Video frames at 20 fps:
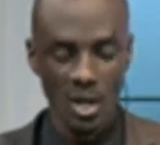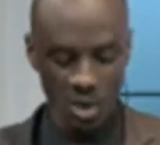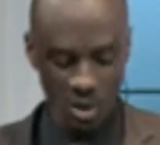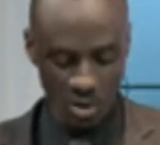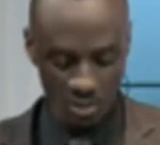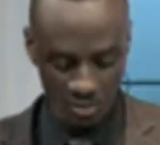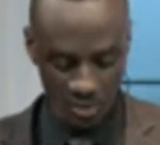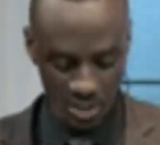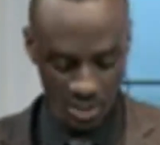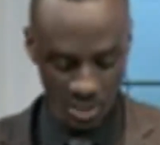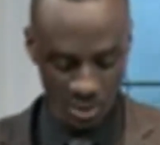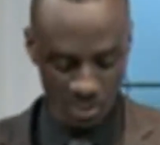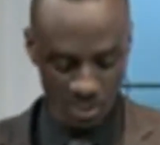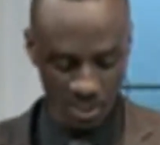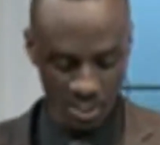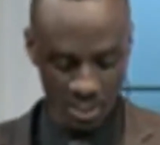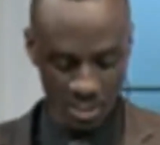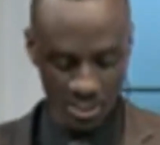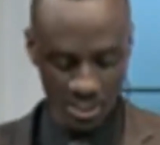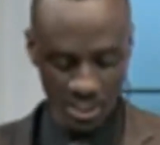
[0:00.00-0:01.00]
of
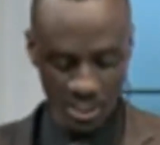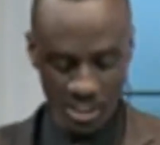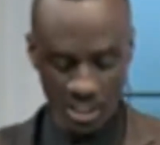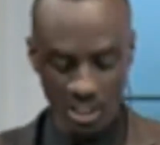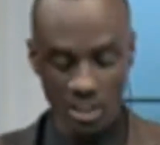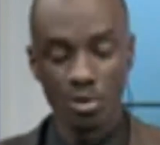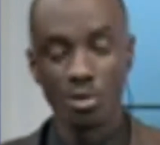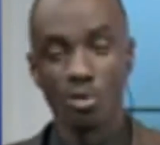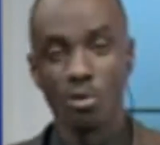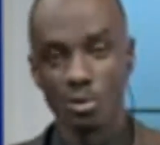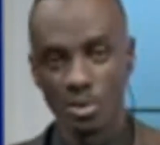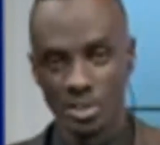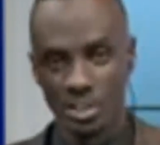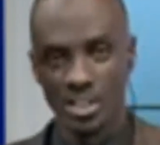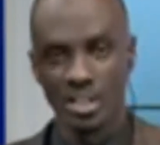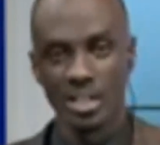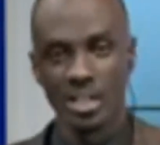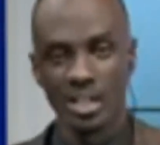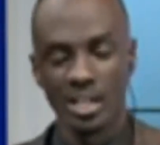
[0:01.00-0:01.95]
space technology.